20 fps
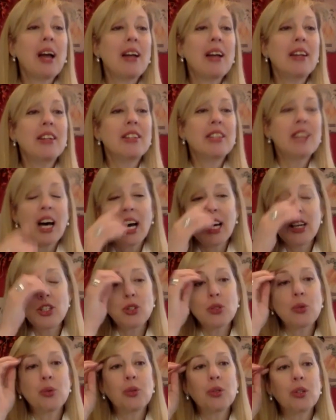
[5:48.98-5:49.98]
in high
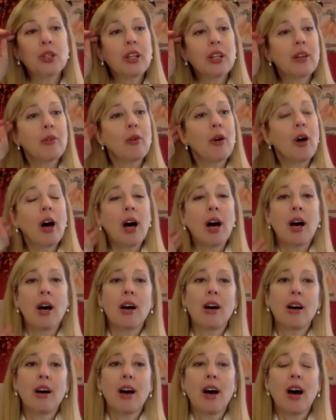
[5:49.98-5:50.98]
school,
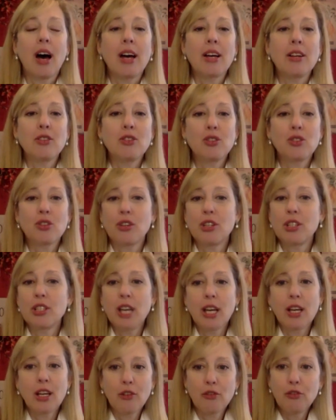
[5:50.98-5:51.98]
I started
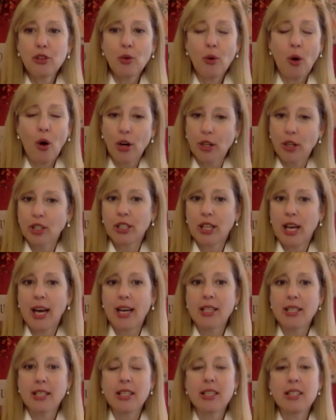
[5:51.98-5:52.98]
taking a few art
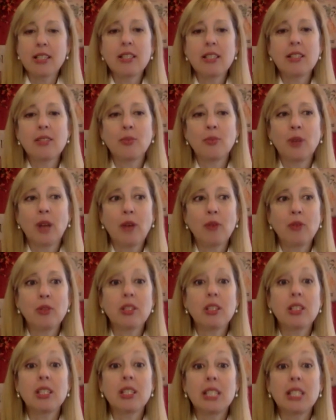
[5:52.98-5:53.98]
classes when I was
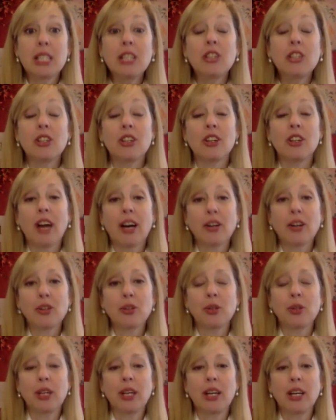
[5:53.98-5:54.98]
a senior,
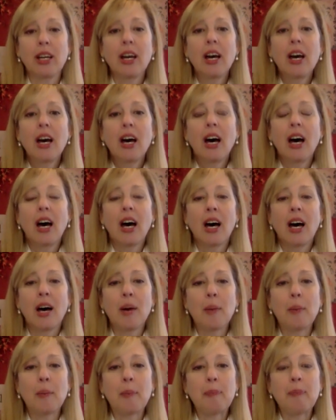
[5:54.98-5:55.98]
actually.
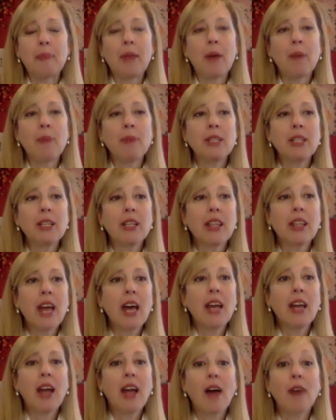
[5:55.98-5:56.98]
Up until
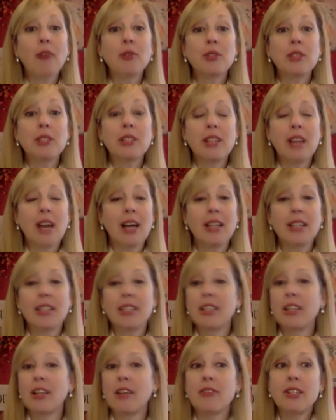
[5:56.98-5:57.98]
then, I
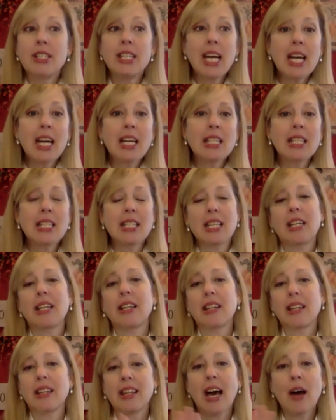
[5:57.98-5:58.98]
loved dance,
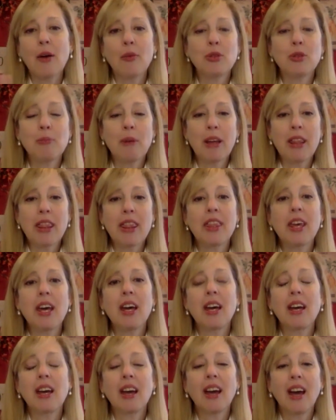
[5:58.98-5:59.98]
and that was my
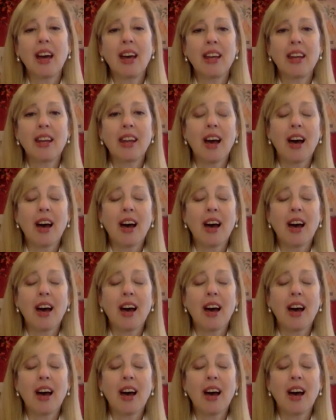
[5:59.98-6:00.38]
thing. And